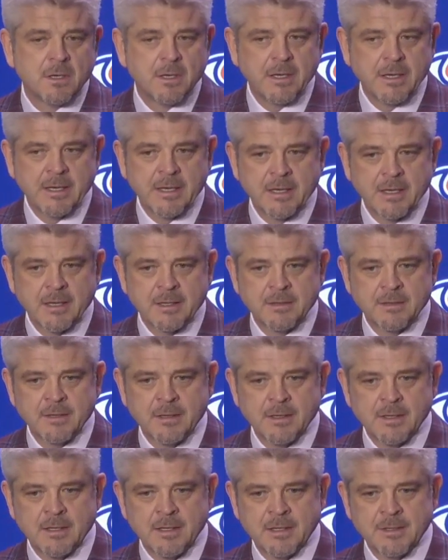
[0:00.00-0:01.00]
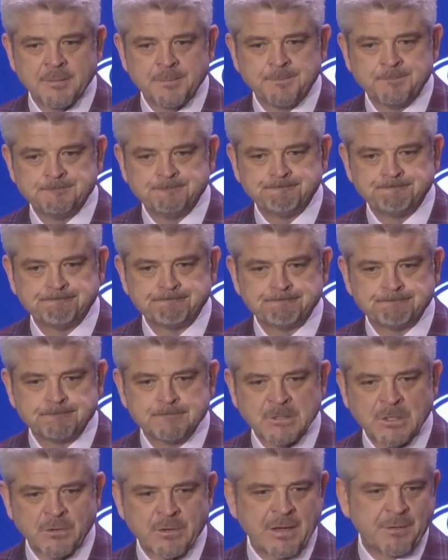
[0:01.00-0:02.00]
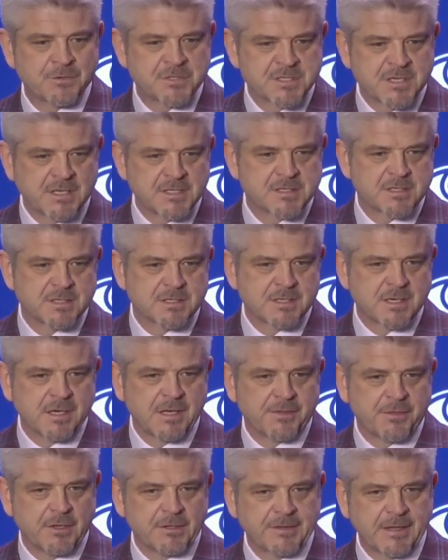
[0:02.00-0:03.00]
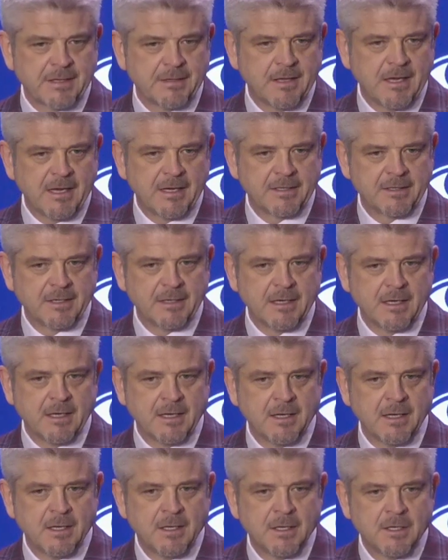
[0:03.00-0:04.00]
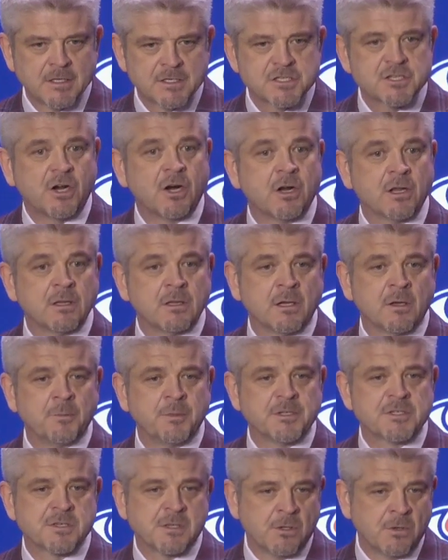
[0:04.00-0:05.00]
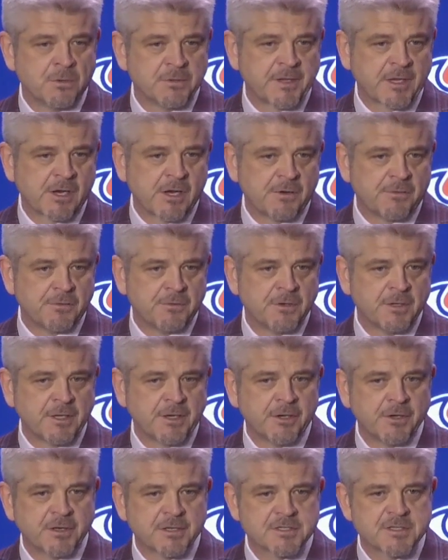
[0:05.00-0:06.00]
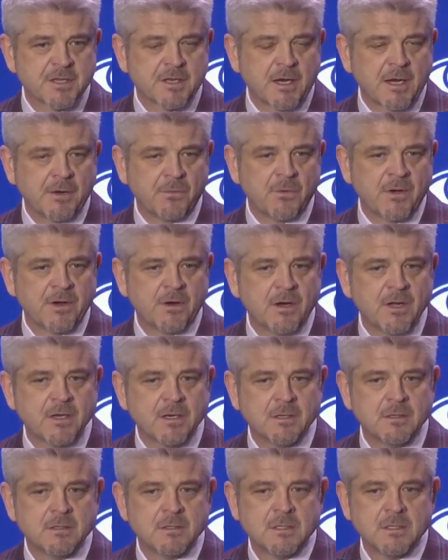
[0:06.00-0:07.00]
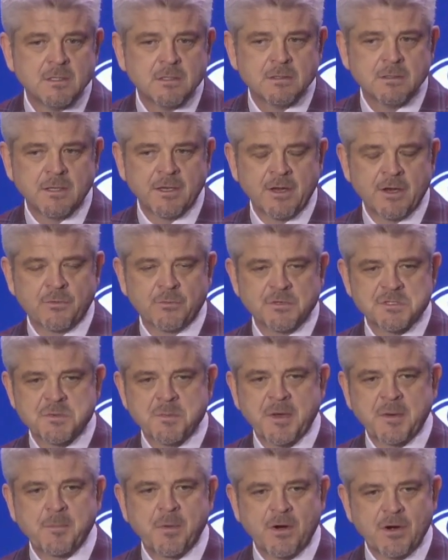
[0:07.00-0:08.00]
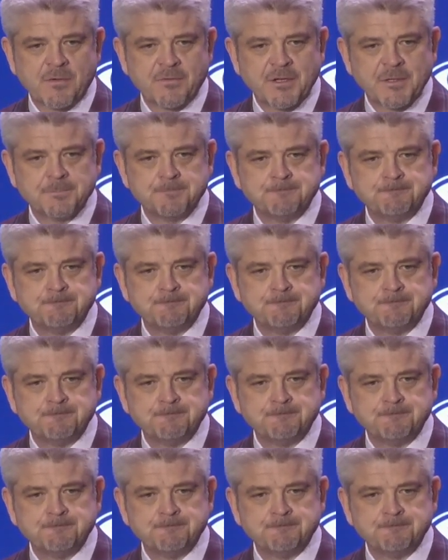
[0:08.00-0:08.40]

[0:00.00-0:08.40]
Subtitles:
And, you know, that was nice to see. I thought that line started a little bit slow and then got really good as the night went on. Leon was a big part of it.